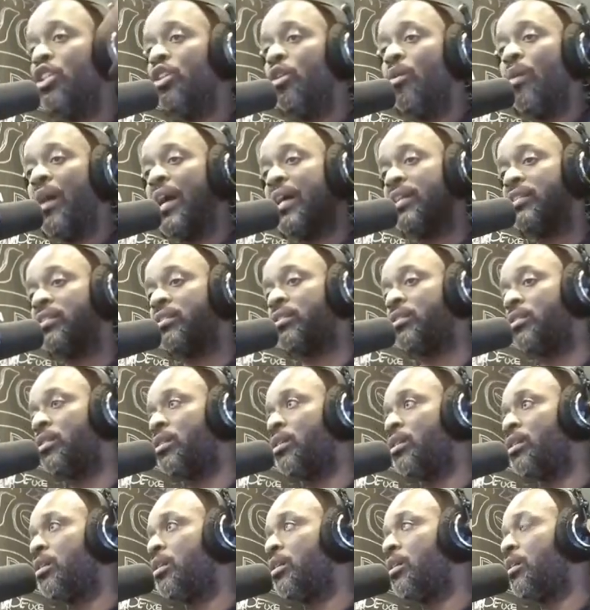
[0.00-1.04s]
US
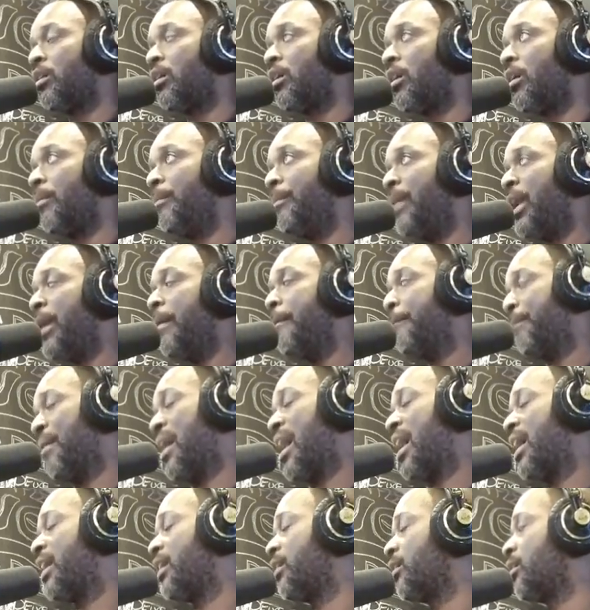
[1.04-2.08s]

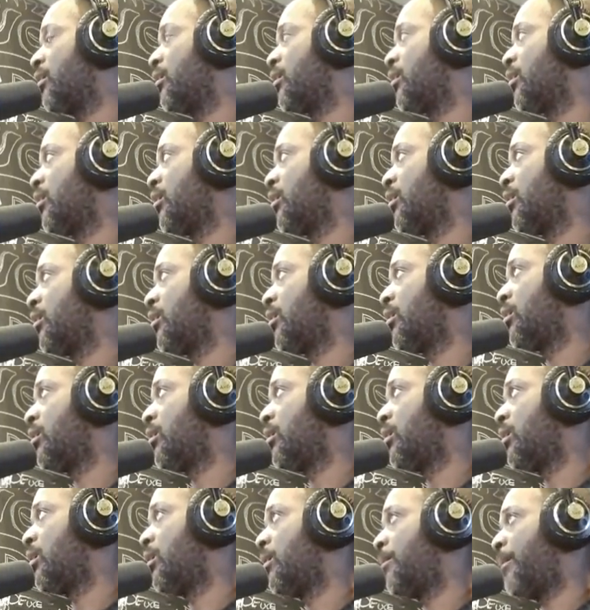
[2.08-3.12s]
empire
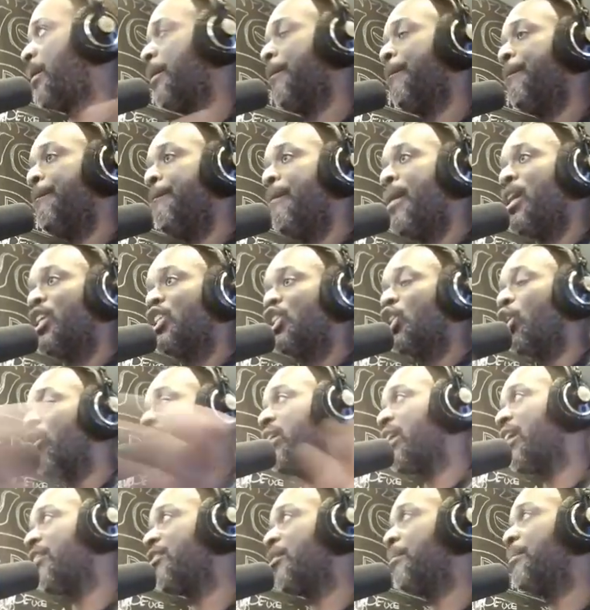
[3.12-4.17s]
but majority
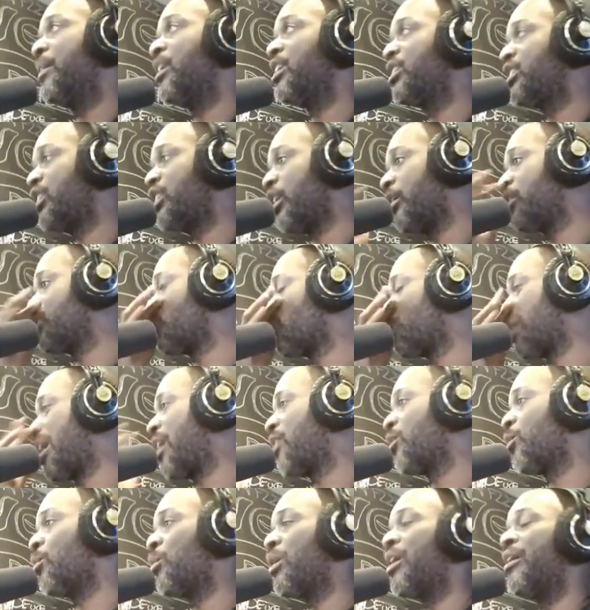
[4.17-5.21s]
of the militaries around
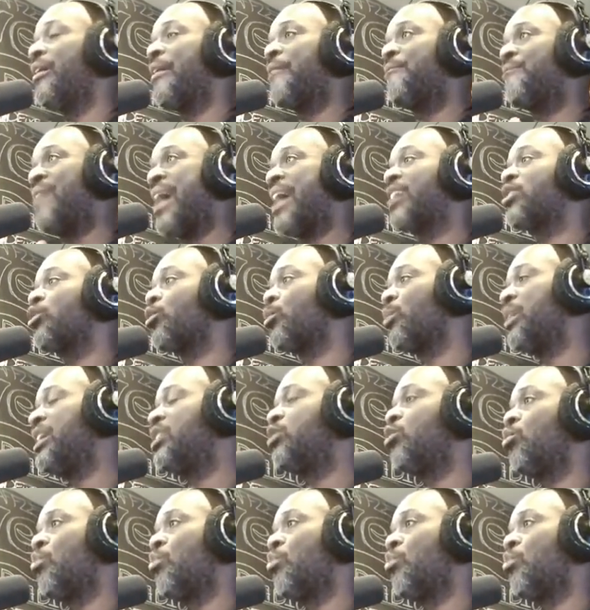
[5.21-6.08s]
the world. In fact, the reason